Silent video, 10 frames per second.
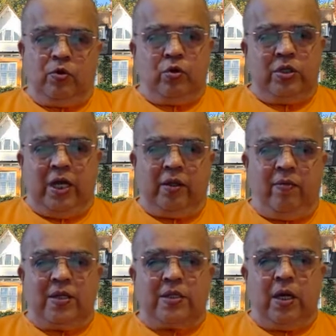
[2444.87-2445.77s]
jati
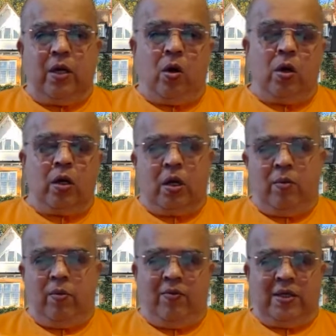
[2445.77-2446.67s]
vasana or
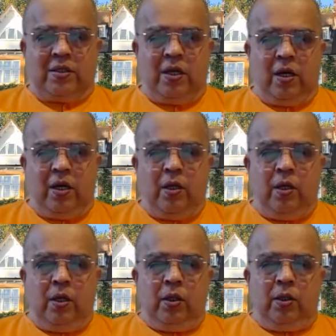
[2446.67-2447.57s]
karma vasana.
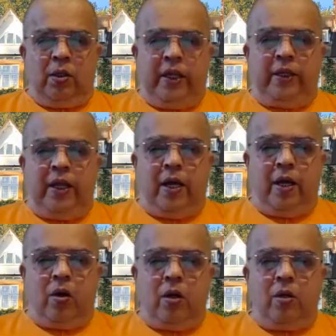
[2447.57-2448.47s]
They are
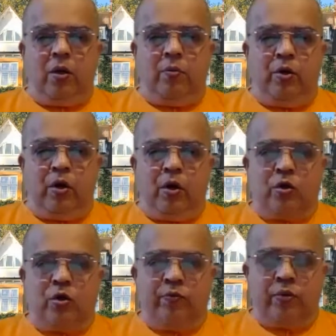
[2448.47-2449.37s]
all because
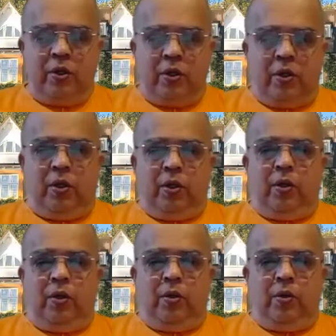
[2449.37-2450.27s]
of
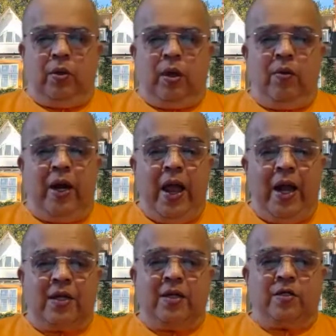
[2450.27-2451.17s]
our
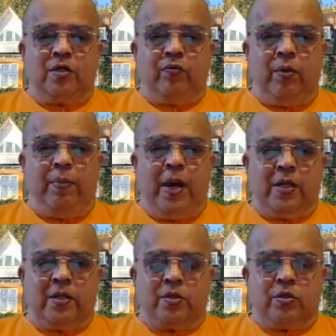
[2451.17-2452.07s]
actions of the
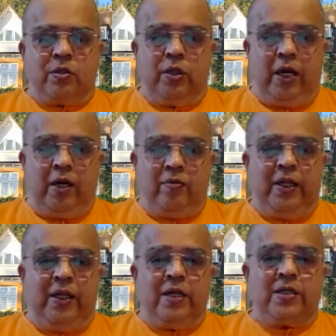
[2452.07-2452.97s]
past. So that is
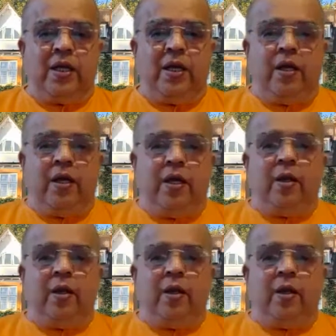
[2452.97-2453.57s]
why they say